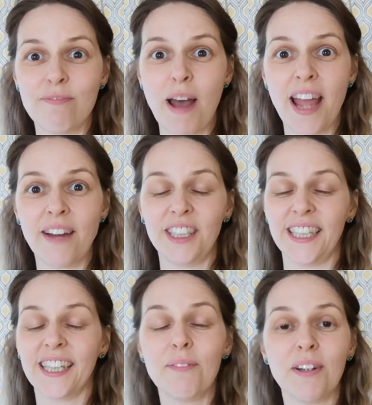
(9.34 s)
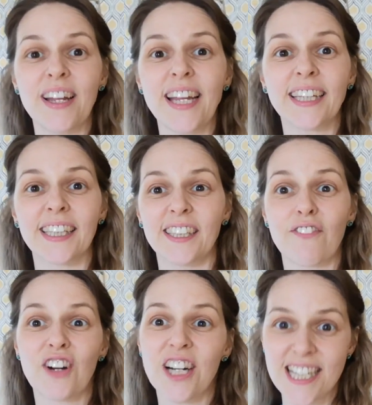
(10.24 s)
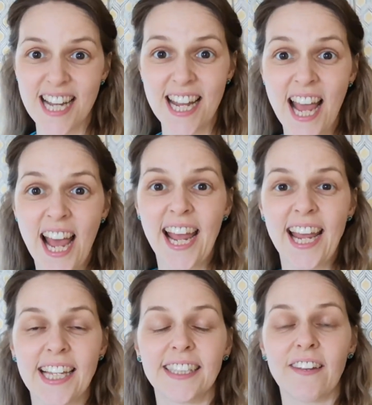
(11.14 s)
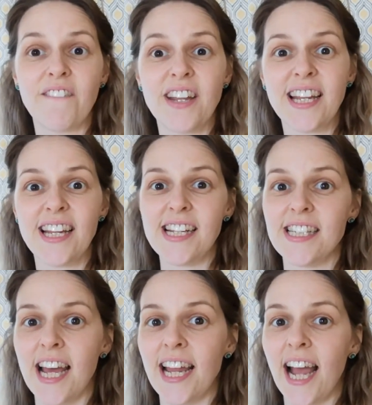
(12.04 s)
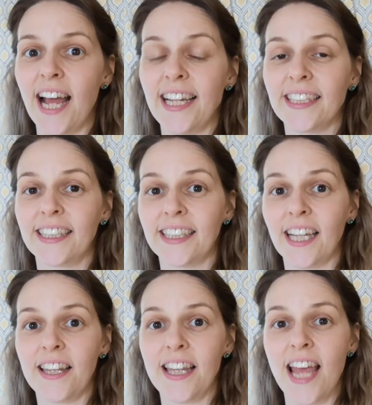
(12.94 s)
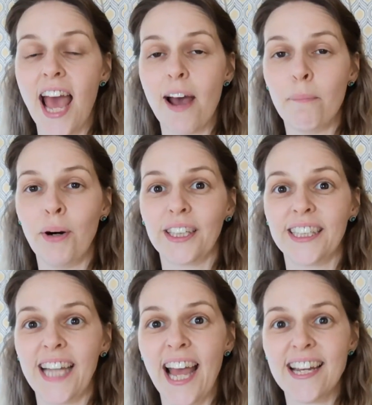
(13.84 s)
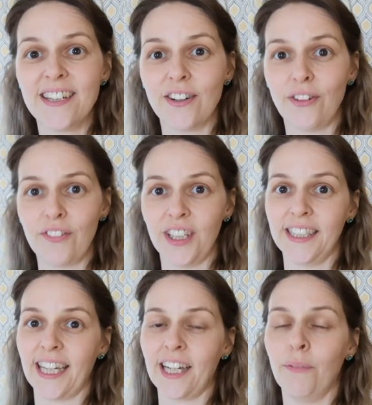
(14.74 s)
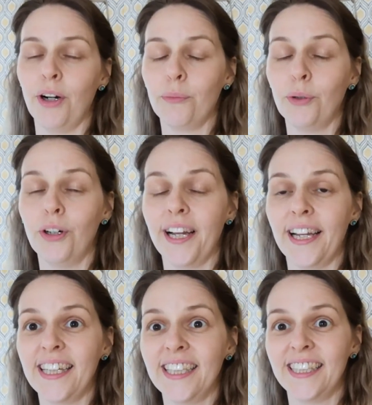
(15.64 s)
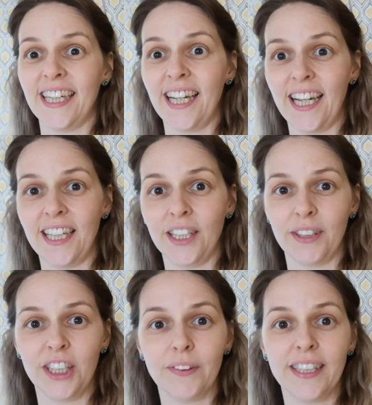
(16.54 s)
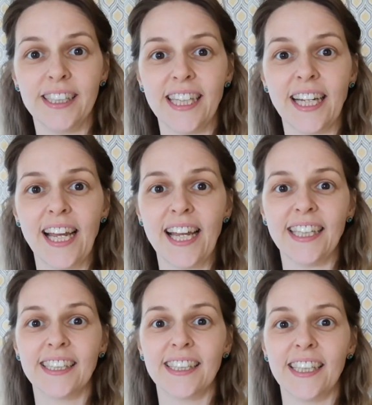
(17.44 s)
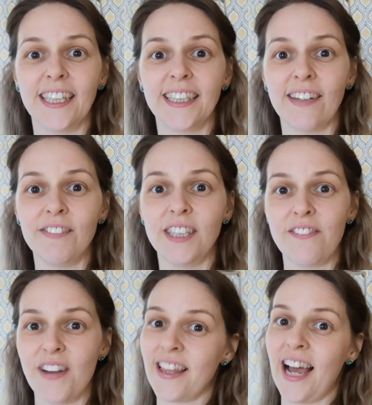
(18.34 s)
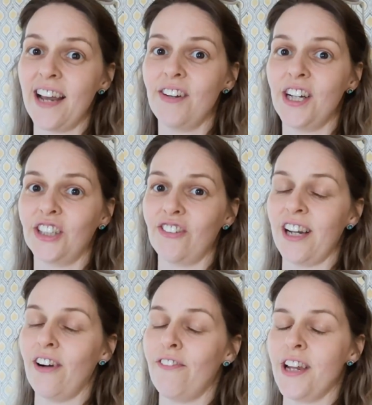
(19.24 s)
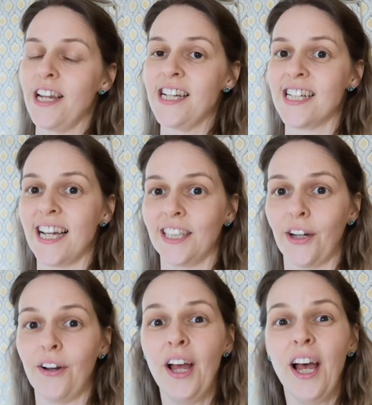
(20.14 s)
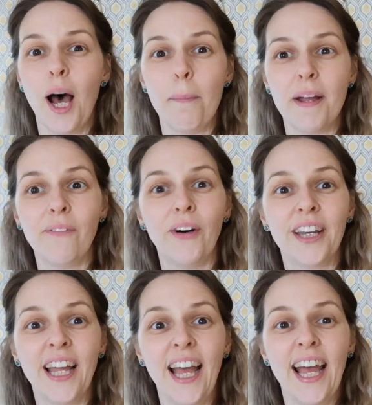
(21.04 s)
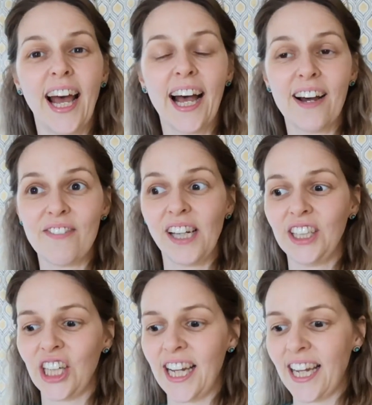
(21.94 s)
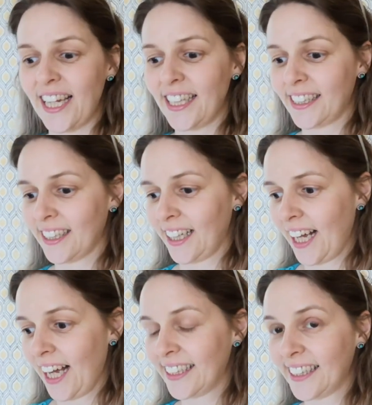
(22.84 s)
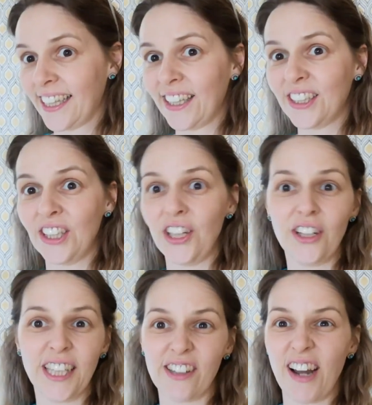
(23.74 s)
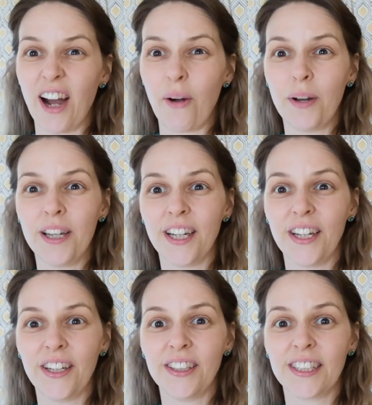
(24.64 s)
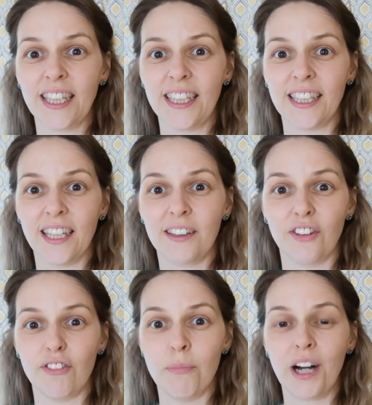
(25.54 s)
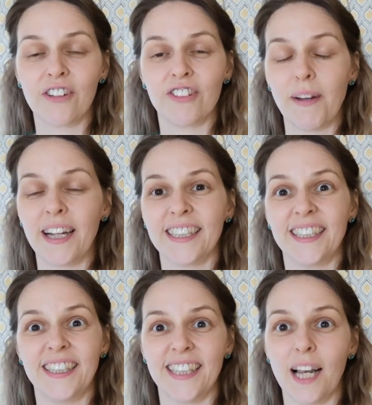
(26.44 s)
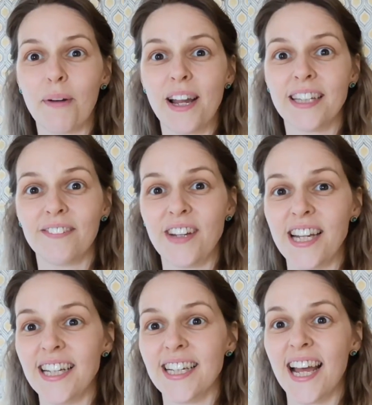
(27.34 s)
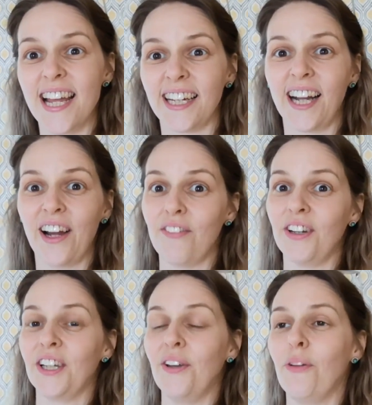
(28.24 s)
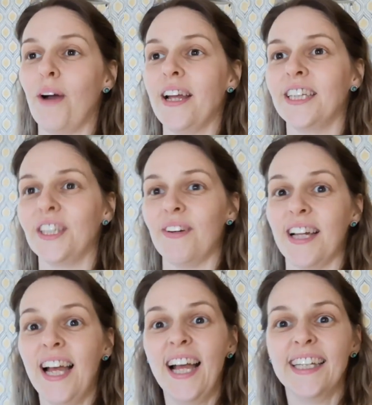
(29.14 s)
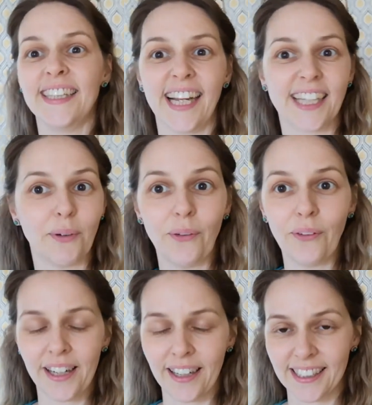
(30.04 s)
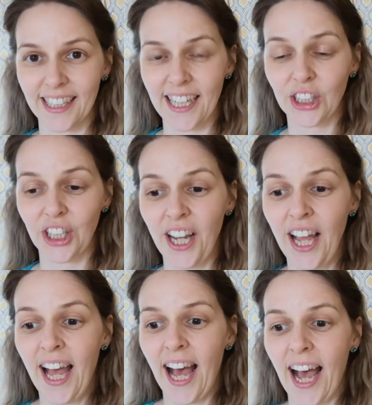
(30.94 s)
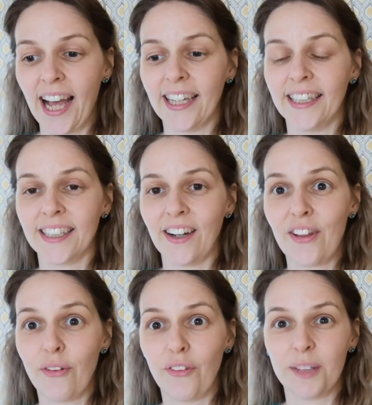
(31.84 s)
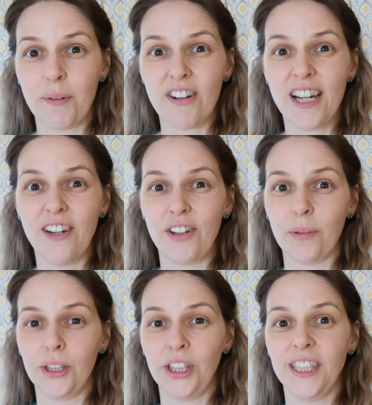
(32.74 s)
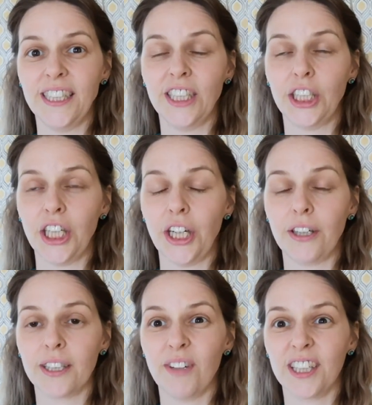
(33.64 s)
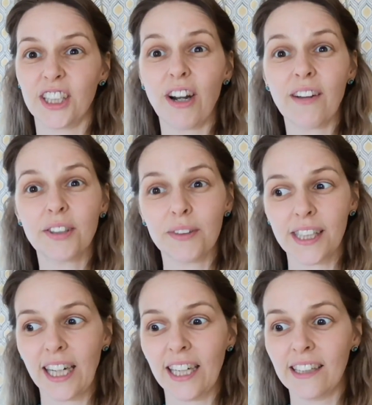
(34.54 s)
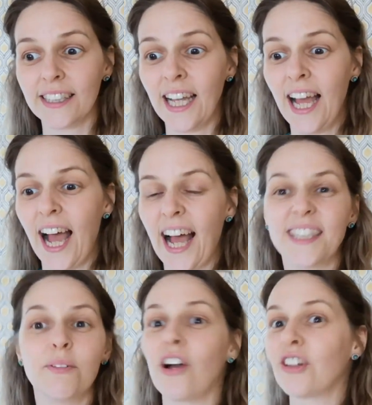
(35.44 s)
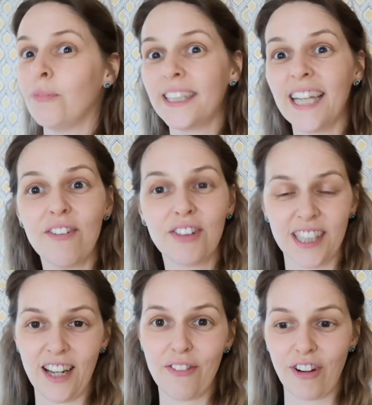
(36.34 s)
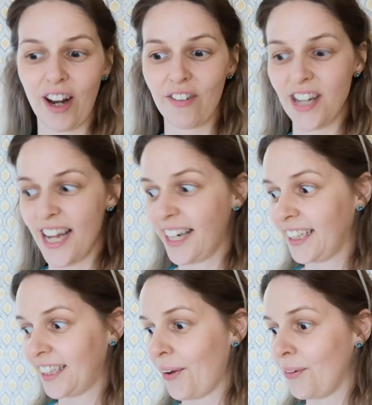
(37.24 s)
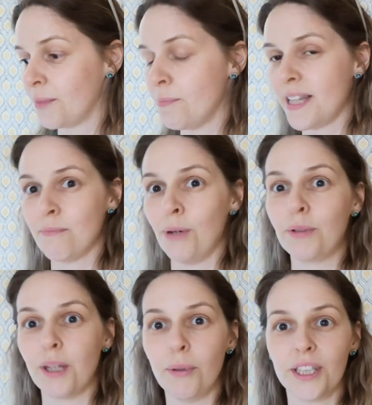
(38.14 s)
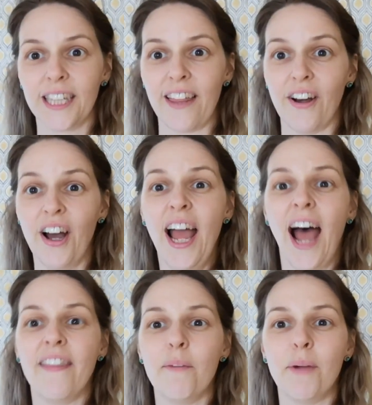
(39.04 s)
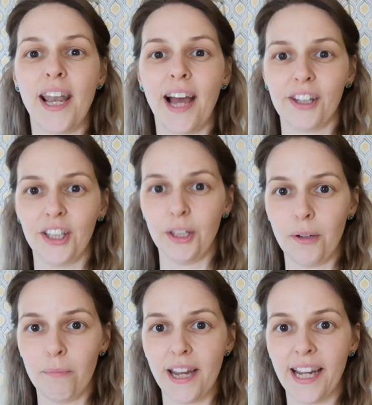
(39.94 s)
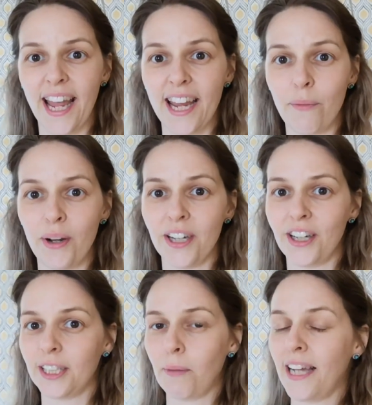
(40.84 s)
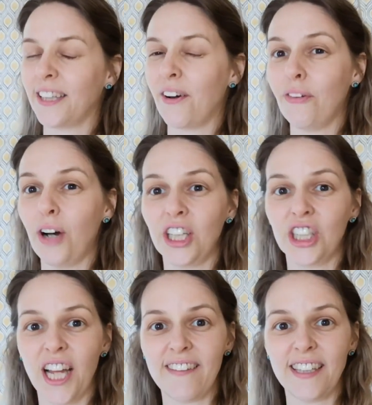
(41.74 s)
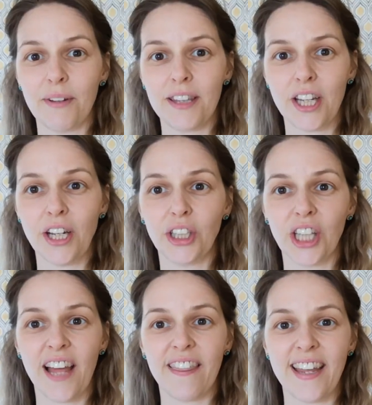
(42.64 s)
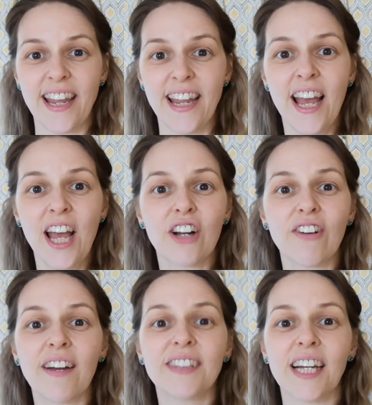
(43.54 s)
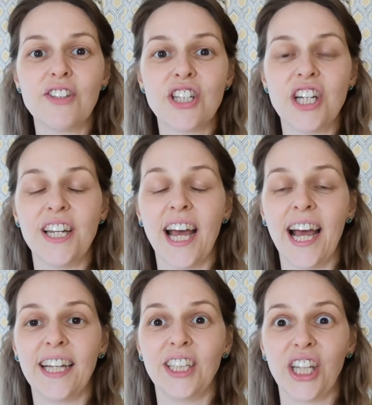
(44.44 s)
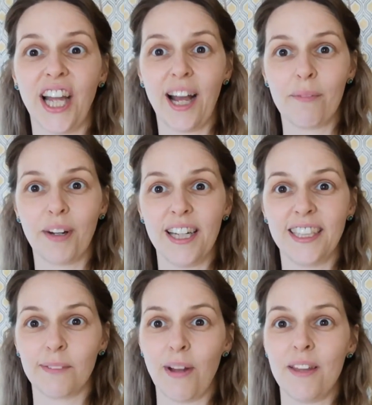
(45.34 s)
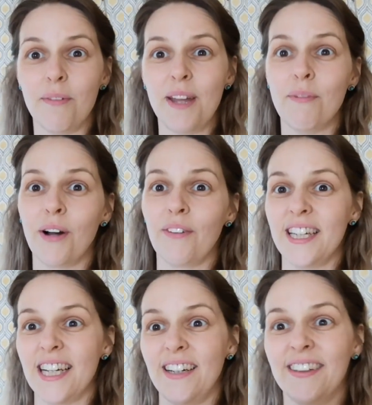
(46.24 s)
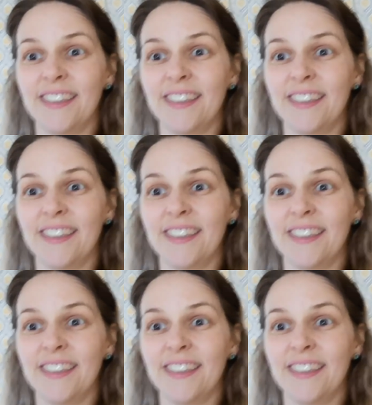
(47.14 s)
of May, which is in a couple of weeks, it's a Friday, it's V E Day, and it's the marks the end of the Second World War, and this year in twenty twenty it is the seventy-fifth anniversary of V E Day, so a big one. Our village is asking us to decorate our windows as a sort of mark of respect and to celebrate V E Day, and kind of as another way to do it, seeing as we're all in isolation. And I thought this would be a really lovely opportunity to do some nice crafts with the girls and some crafts for myself, because I love crafting, so some bits and bobs that I put together, and then we're now going to make a window display. So I thought I'd share these with you, share the crafts I've done and share how I'm going to display them in my window.